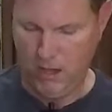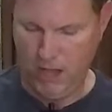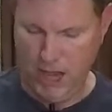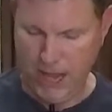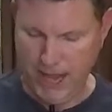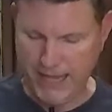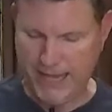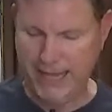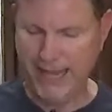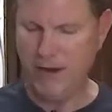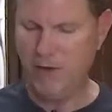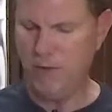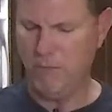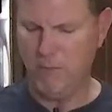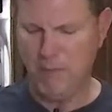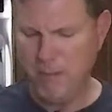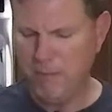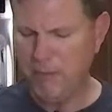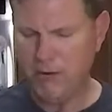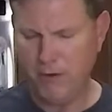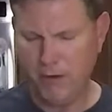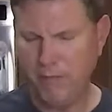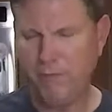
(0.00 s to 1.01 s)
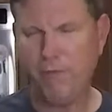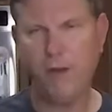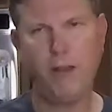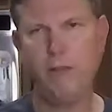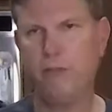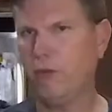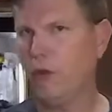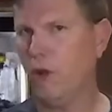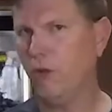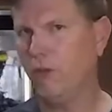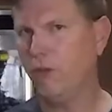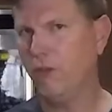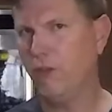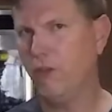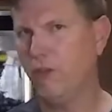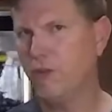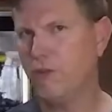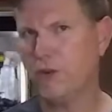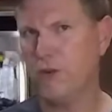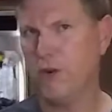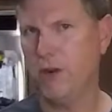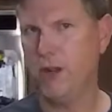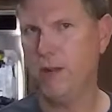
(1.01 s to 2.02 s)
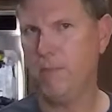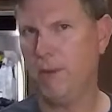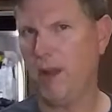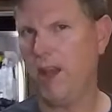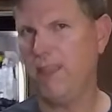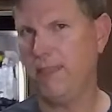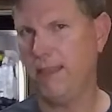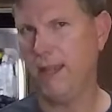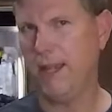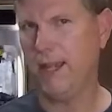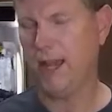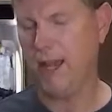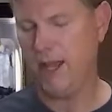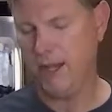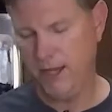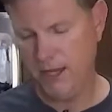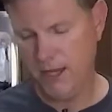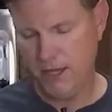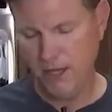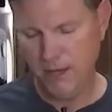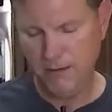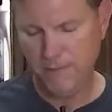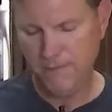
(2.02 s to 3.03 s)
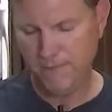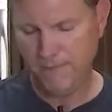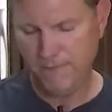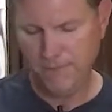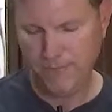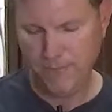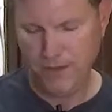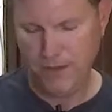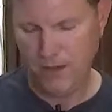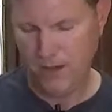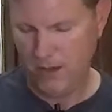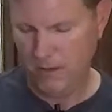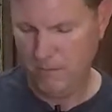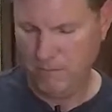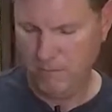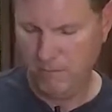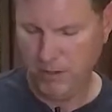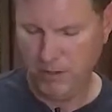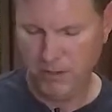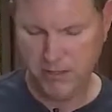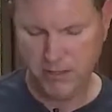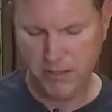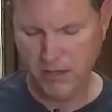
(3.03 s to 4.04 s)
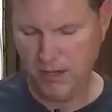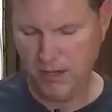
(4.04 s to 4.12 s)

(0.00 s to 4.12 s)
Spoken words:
I can't remember if I salted the shrimp. I think I did, but